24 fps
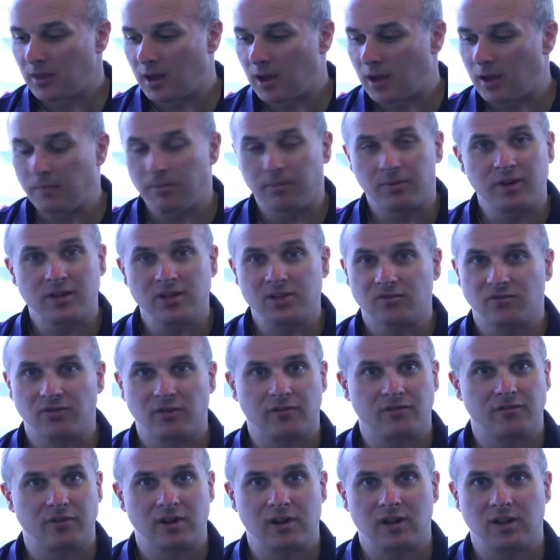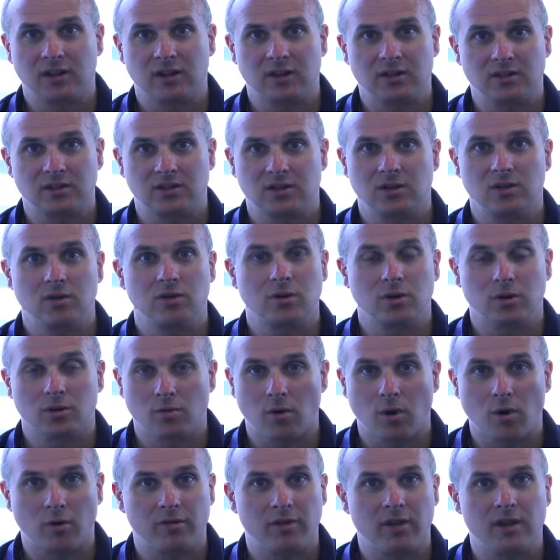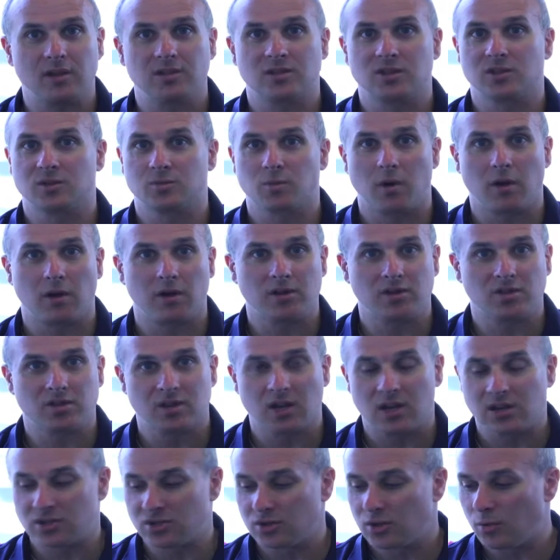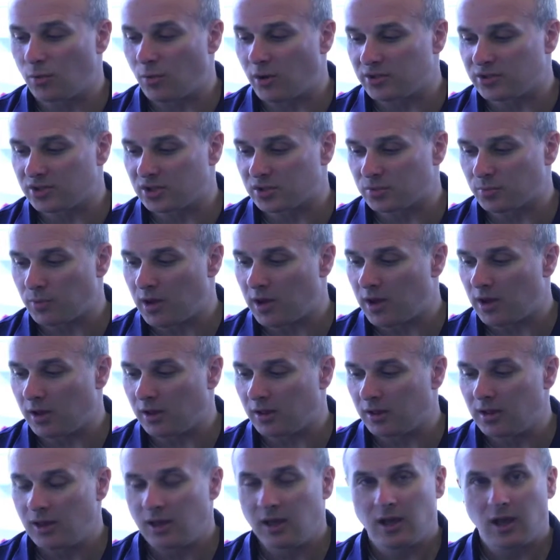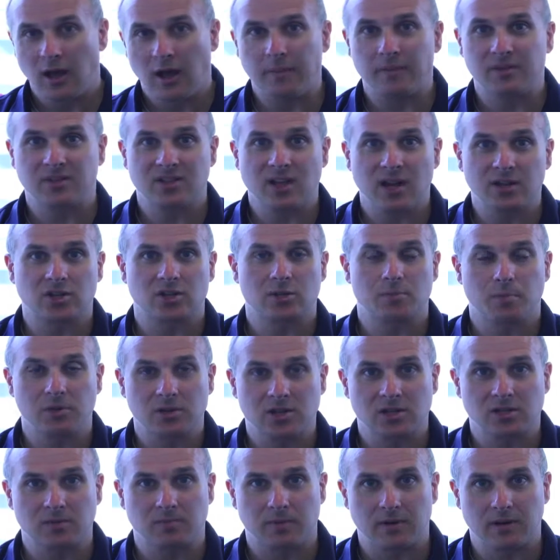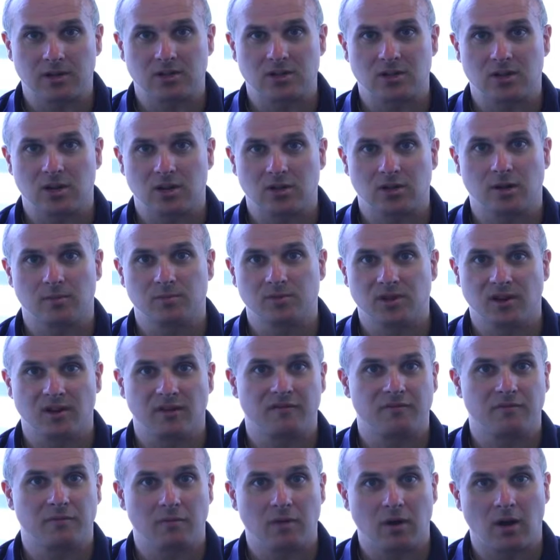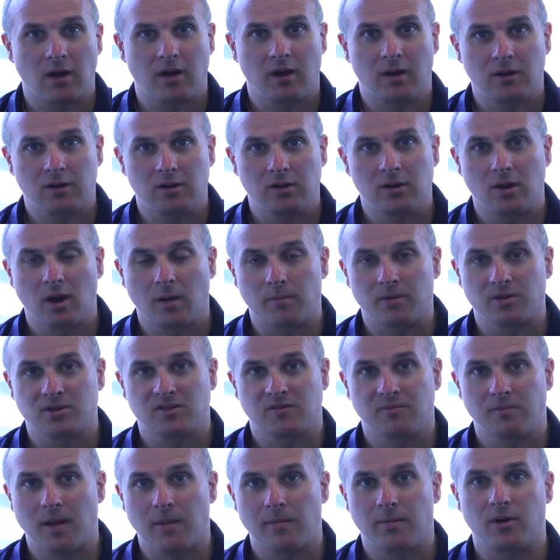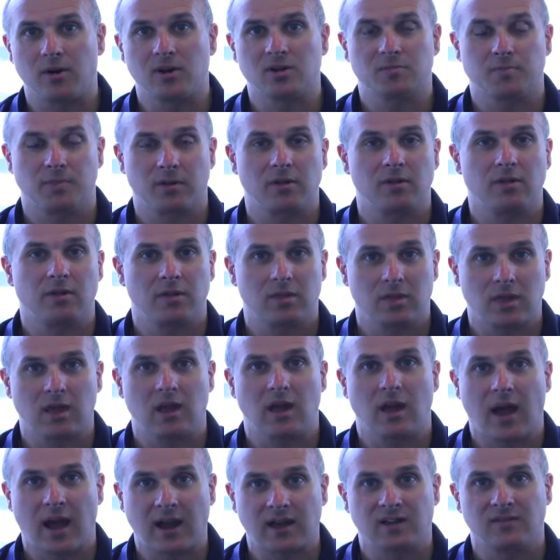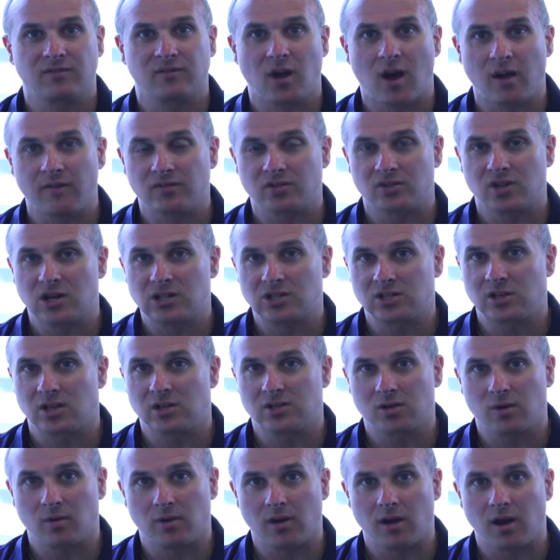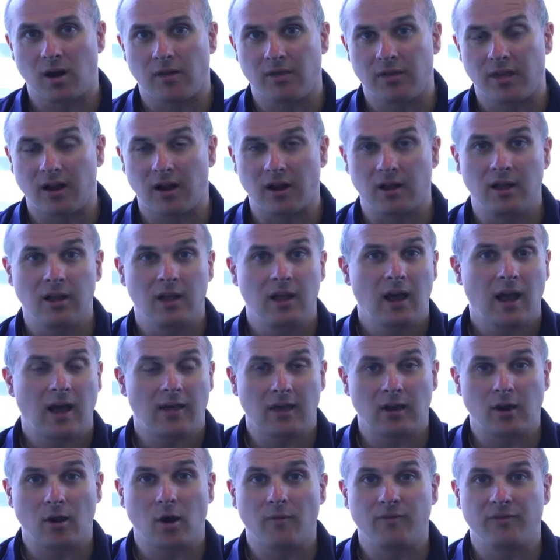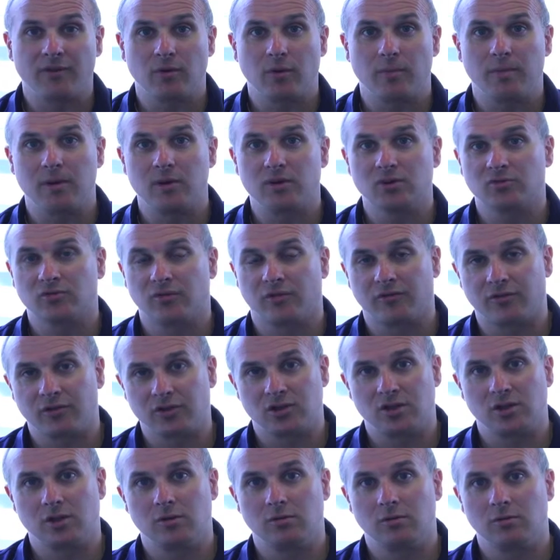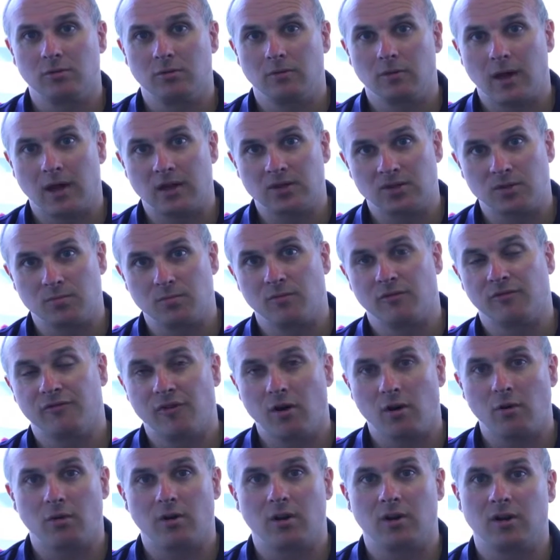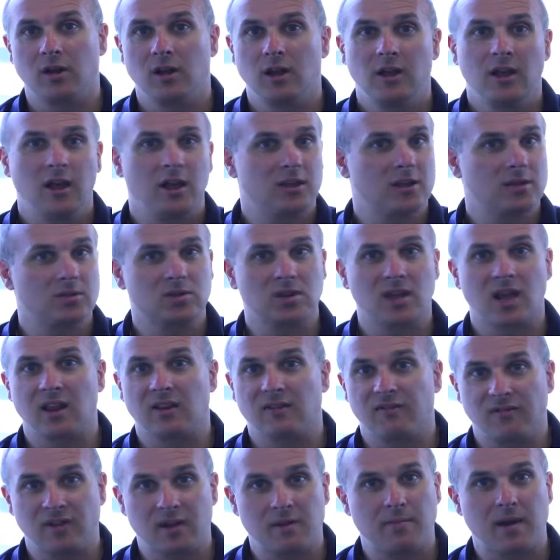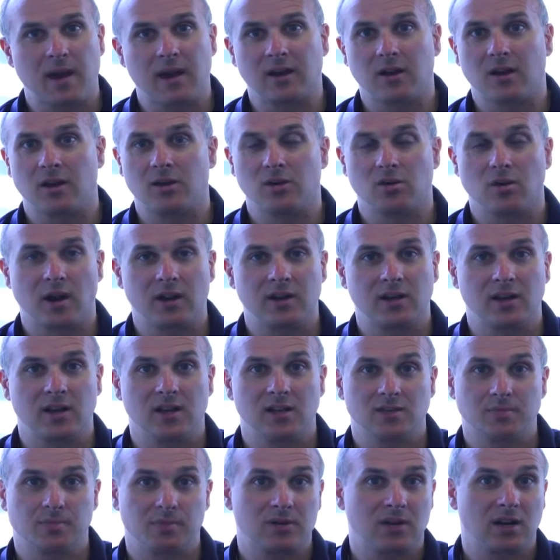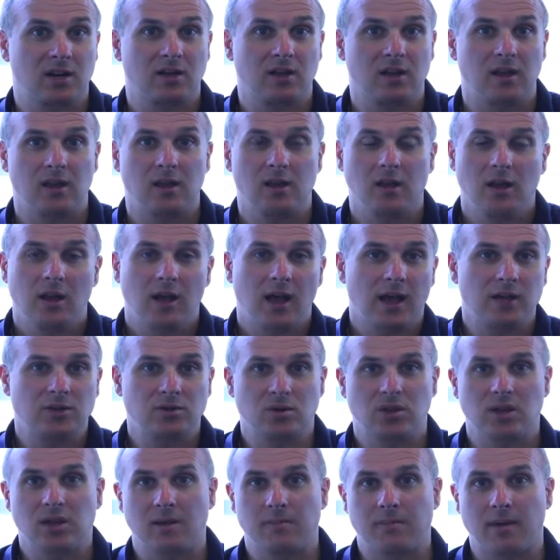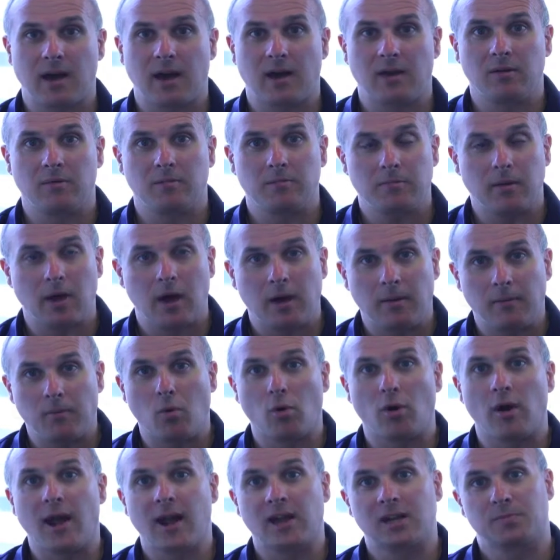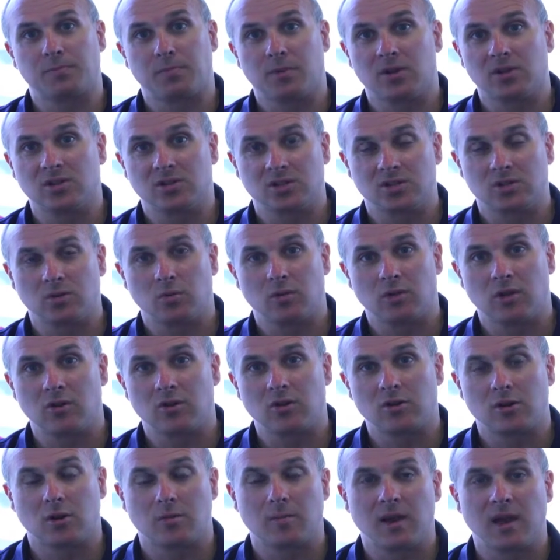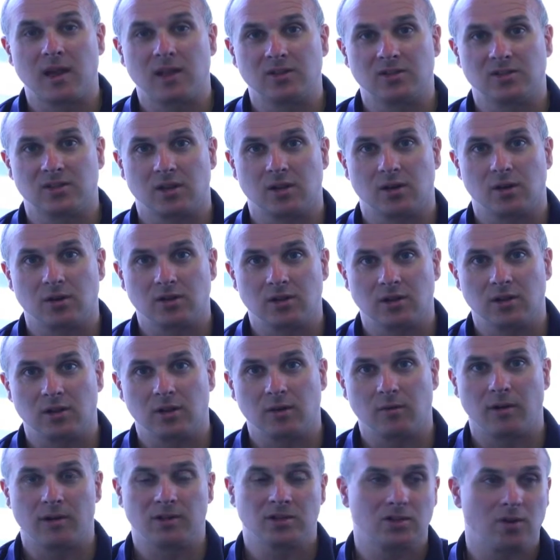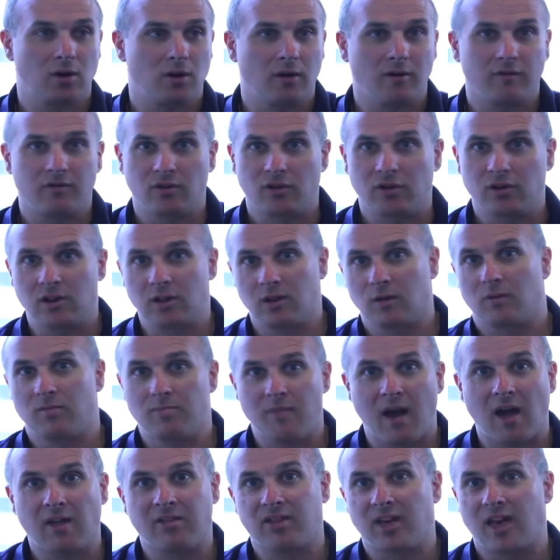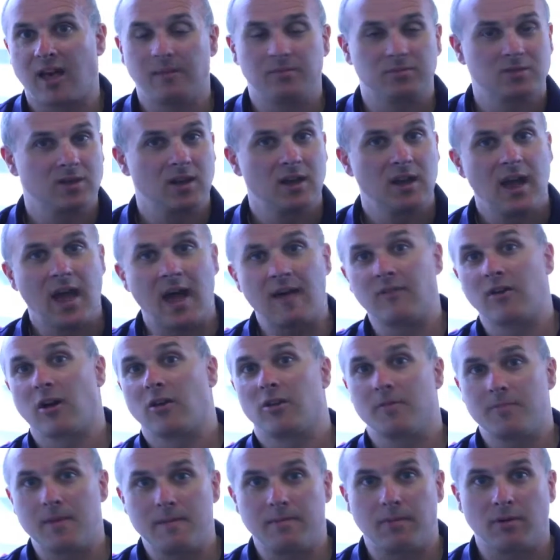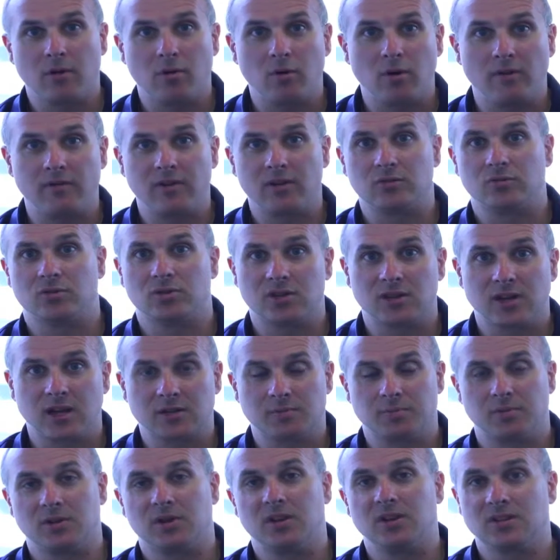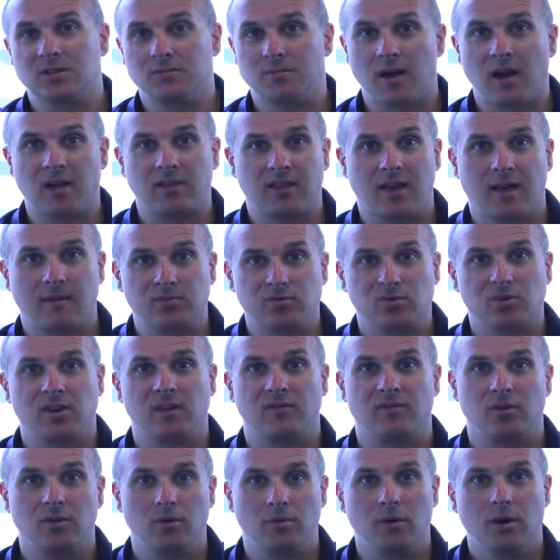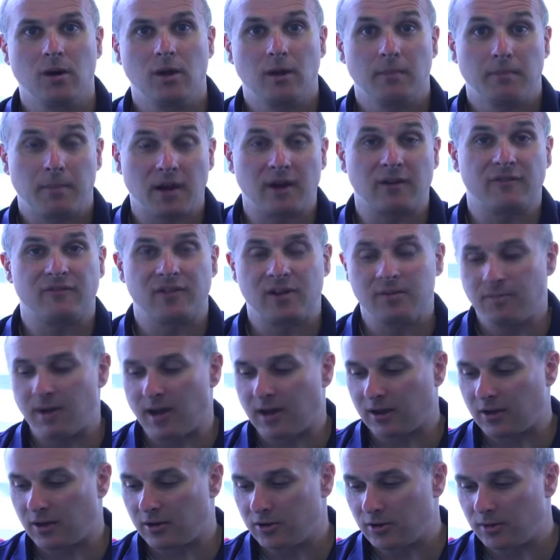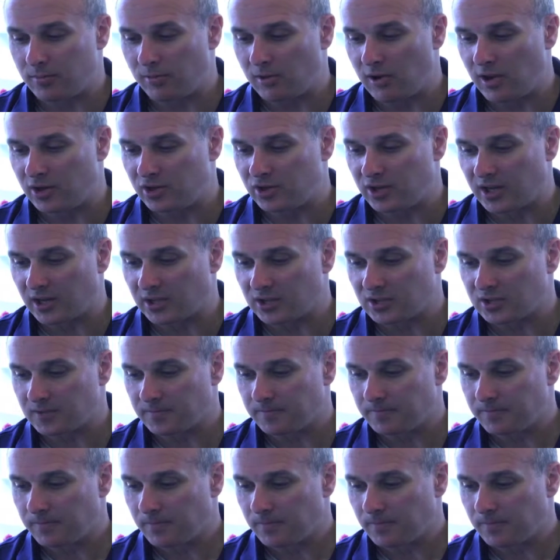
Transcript: Um, please feel free to continue to grow these as well as, as new ones as well. Um, it's not just participation in terms of uh, numbers of members, but the active conversation that's going on there. And that hopefully will be useful for you as you move forward in terms of getting feedback on your ideas, particularly as you think about uh, more experts within the domains that you're dealing with. So if you're dealing with math games, having other people who have interest and expertise in math games will give you better feedback on your projects.